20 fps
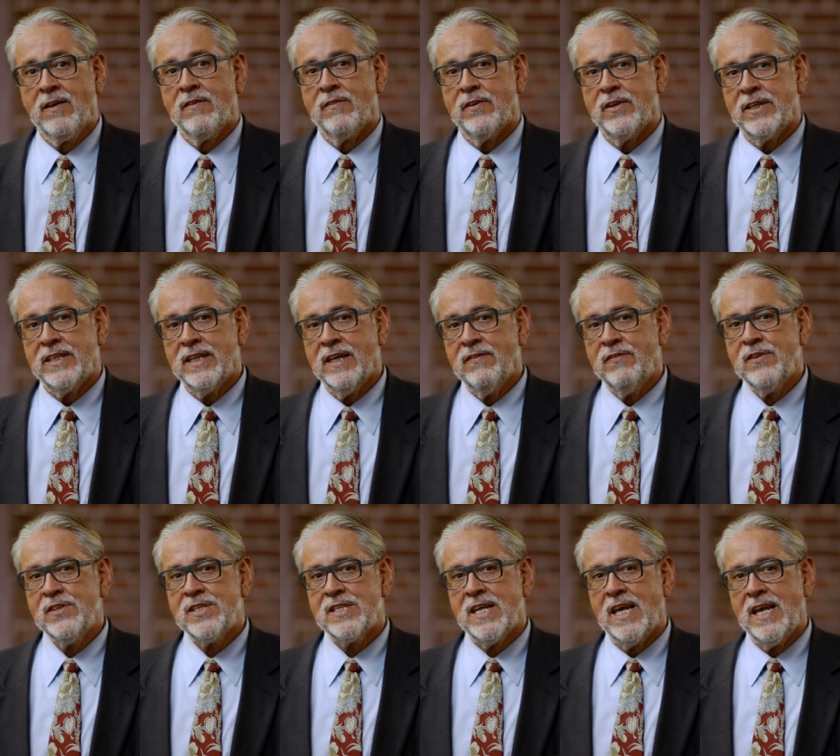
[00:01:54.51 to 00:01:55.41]
For
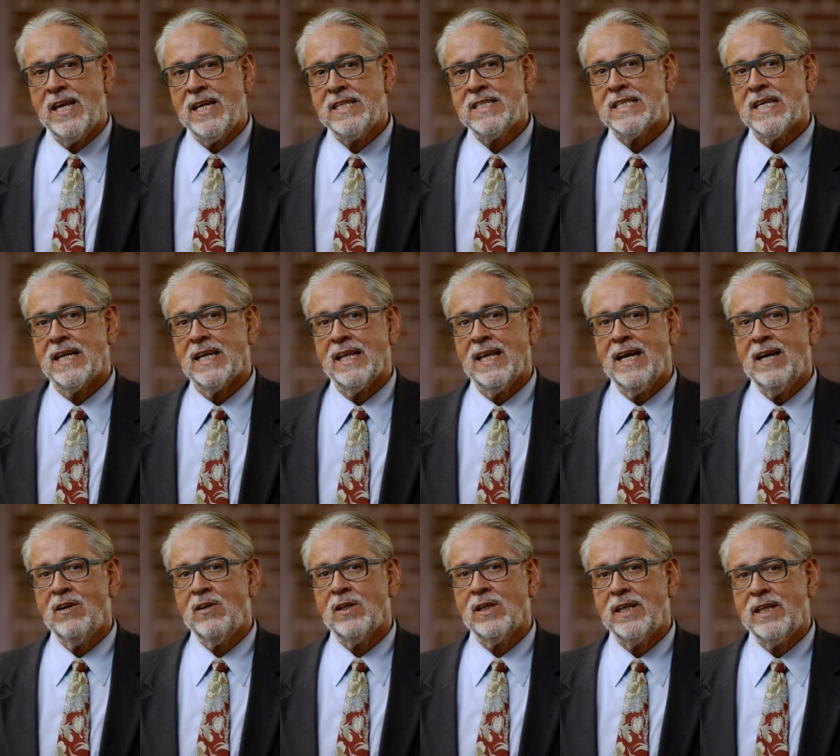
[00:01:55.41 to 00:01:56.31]
tougher stains,
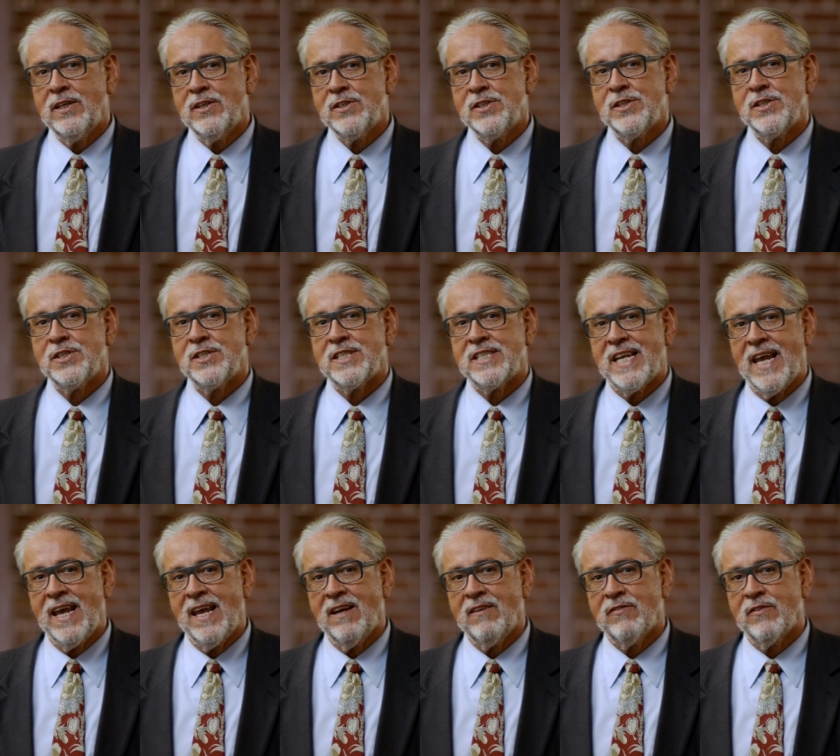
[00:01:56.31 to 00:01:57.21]
allow cleaners to
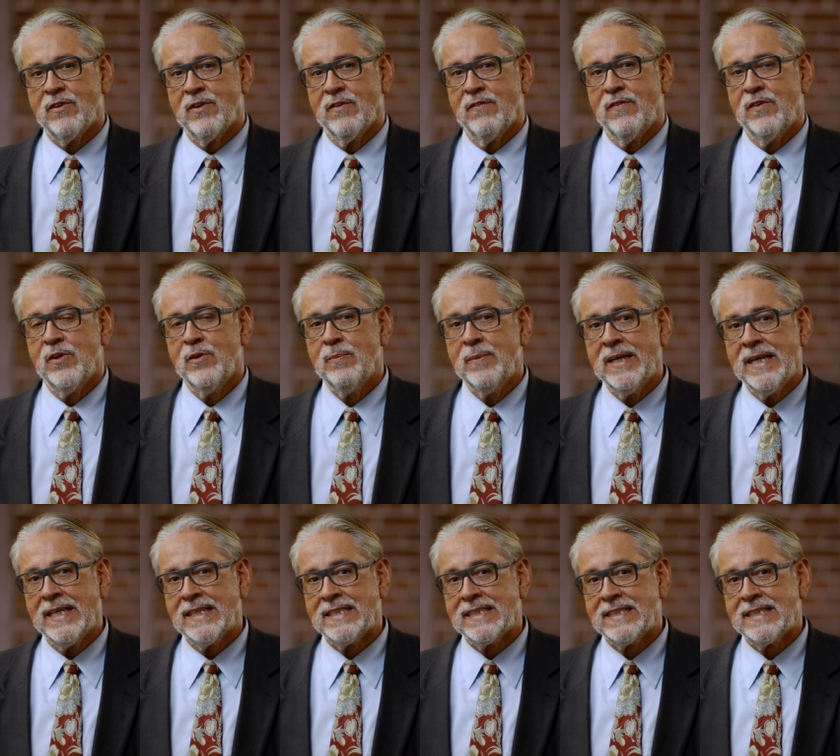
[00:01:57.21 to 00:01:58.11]
stand for a few
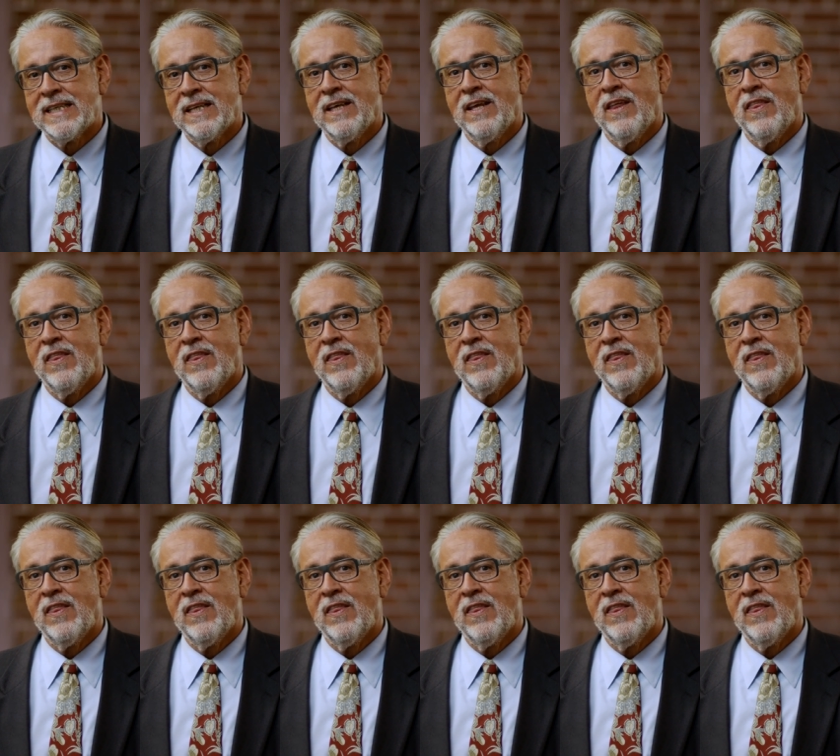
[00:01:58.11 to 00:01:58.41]
minutes.